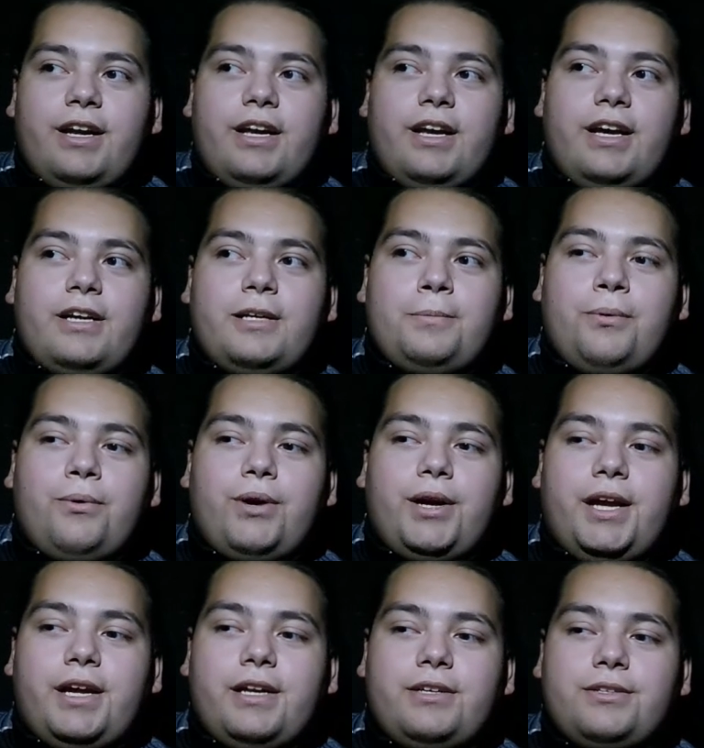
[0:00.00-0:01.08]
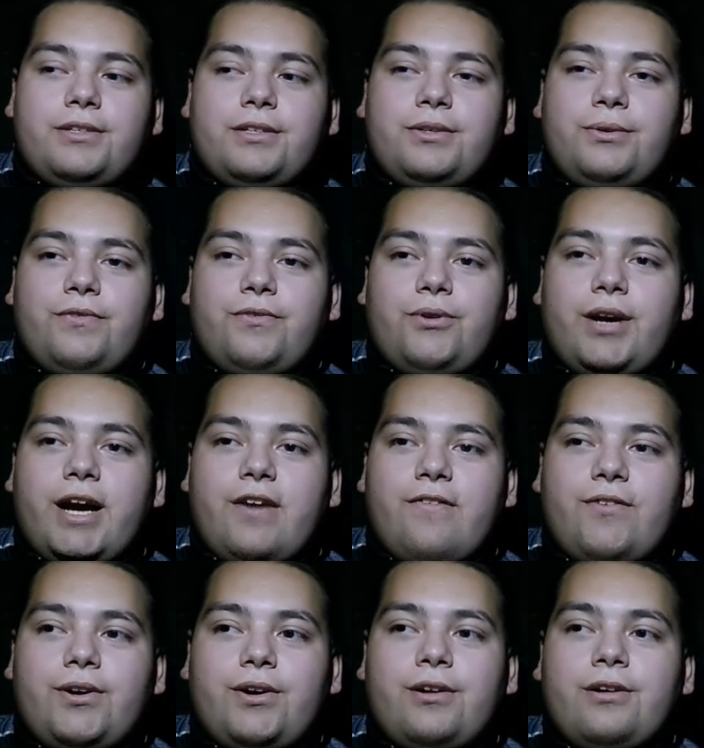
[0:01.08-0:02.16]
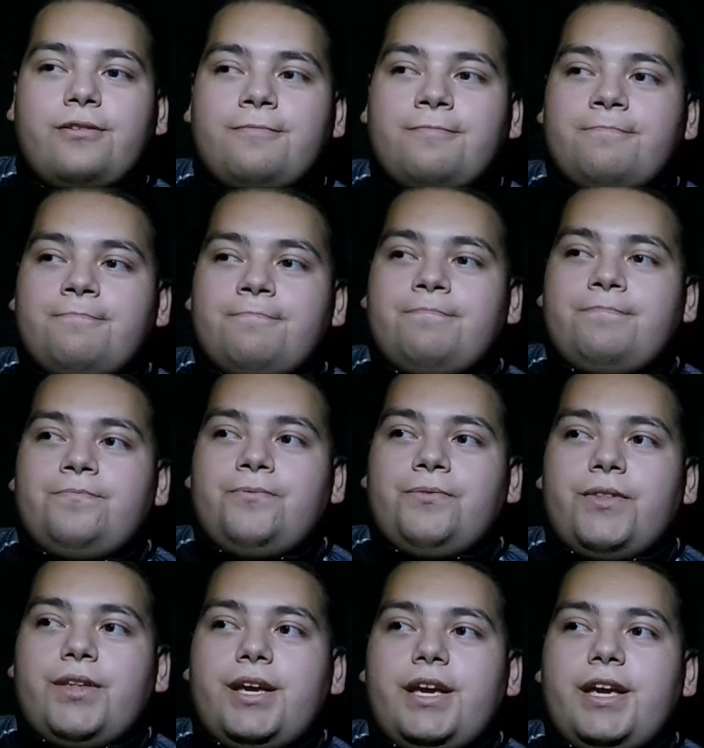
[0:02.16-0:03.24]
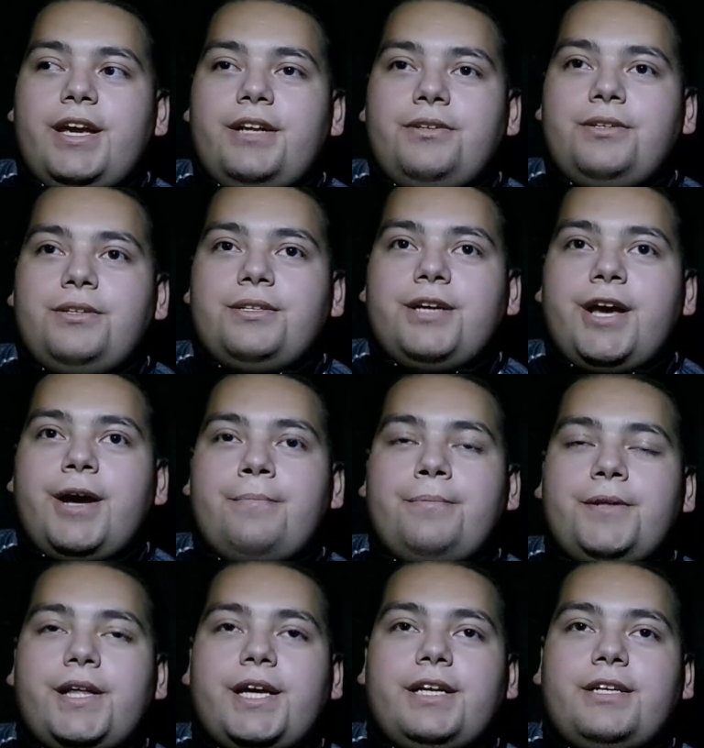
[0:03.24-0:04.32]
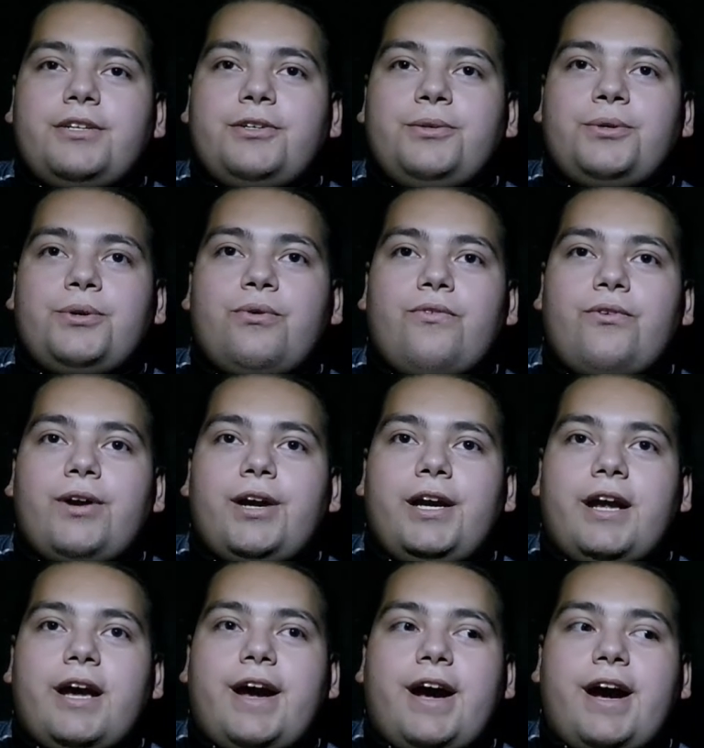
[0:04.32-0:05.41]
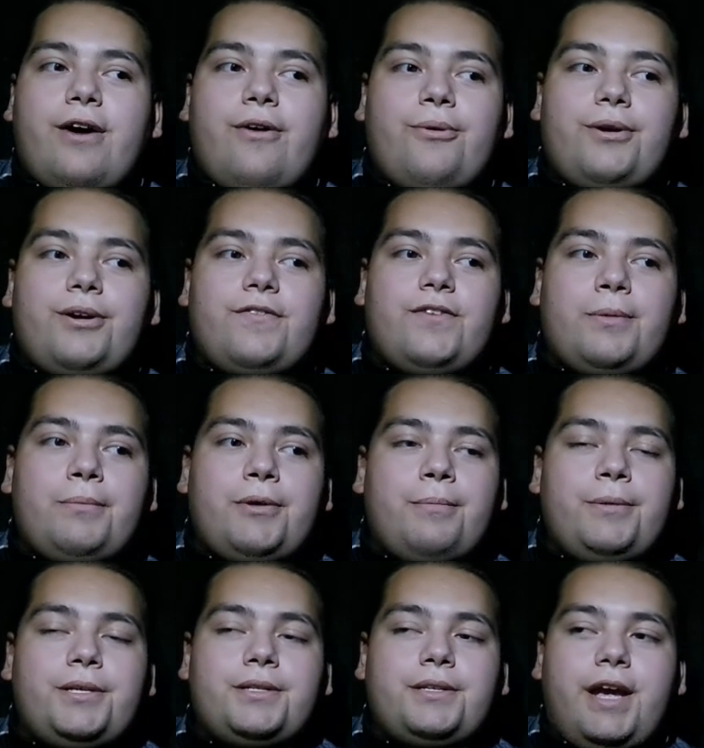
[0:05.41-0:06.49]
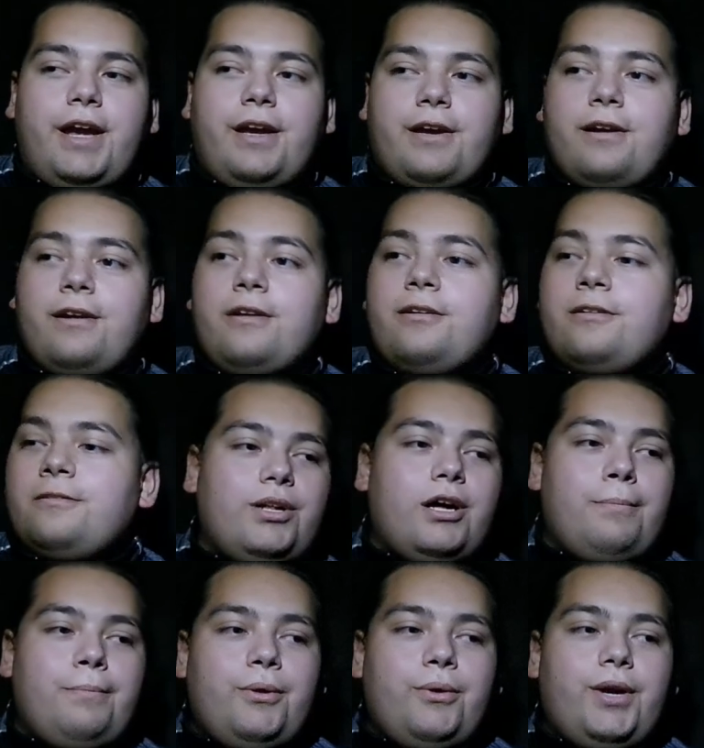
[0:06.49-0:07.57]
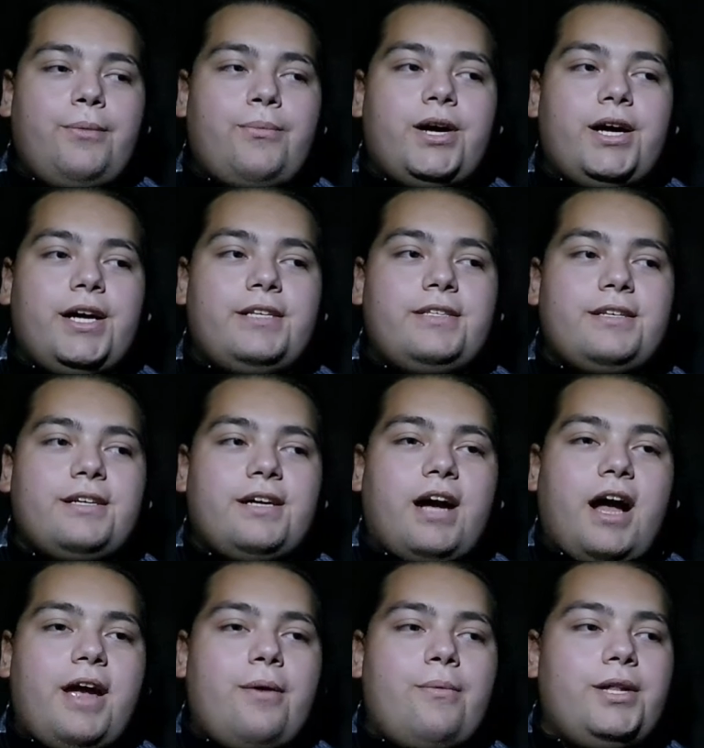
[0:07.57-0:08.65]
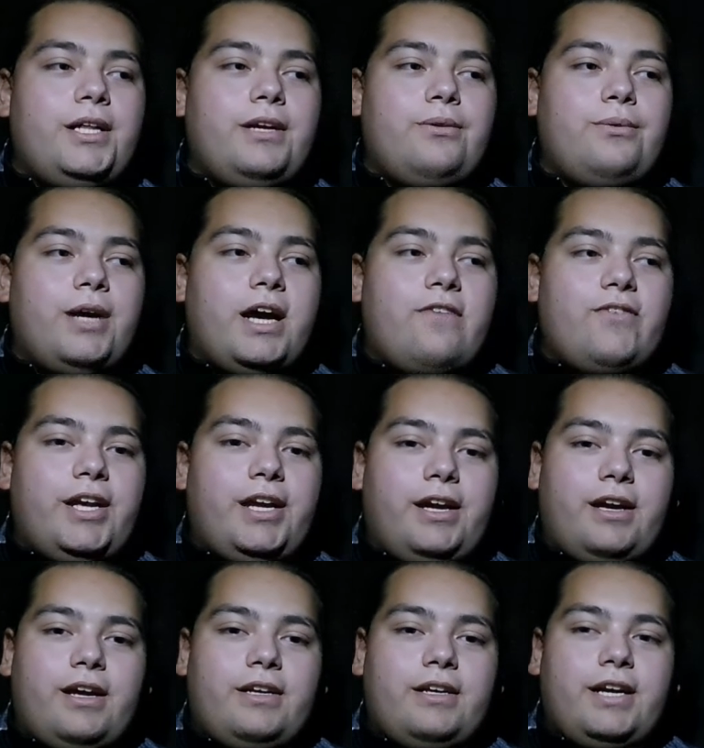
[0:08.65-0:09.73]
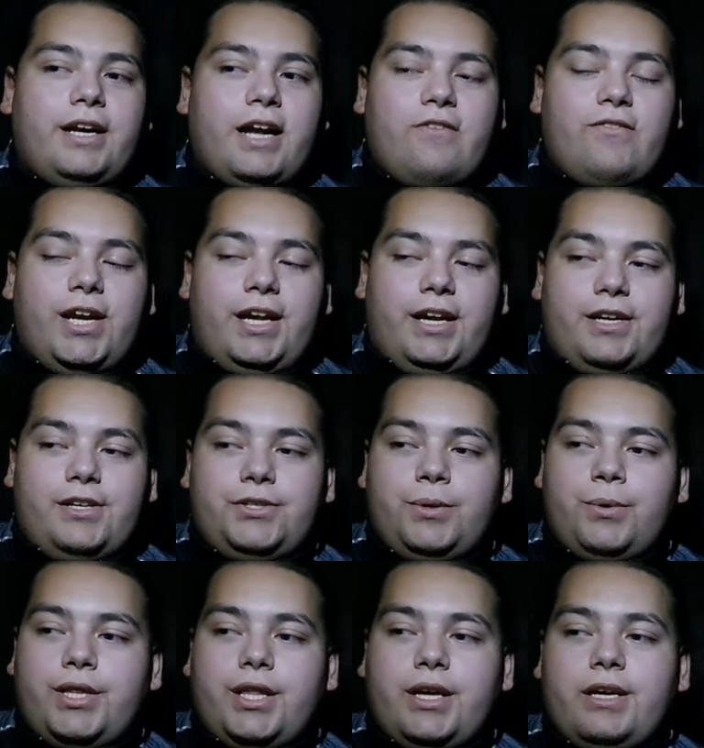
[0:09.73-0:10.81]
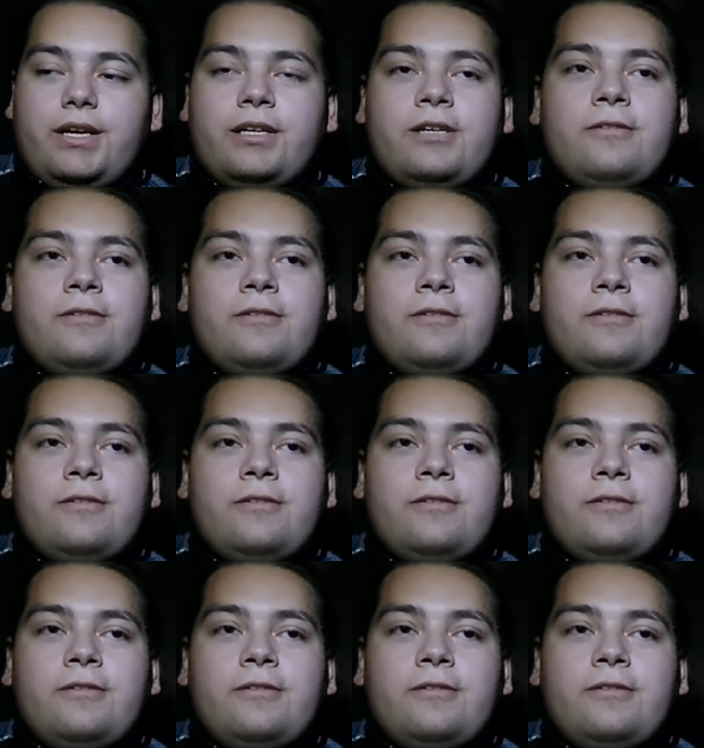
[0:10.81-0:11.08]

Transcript: Exporting it just took forever. Like each attempt took over an hour, if I'm not mistaken. Uploading wise, I really didn't have any issue with it.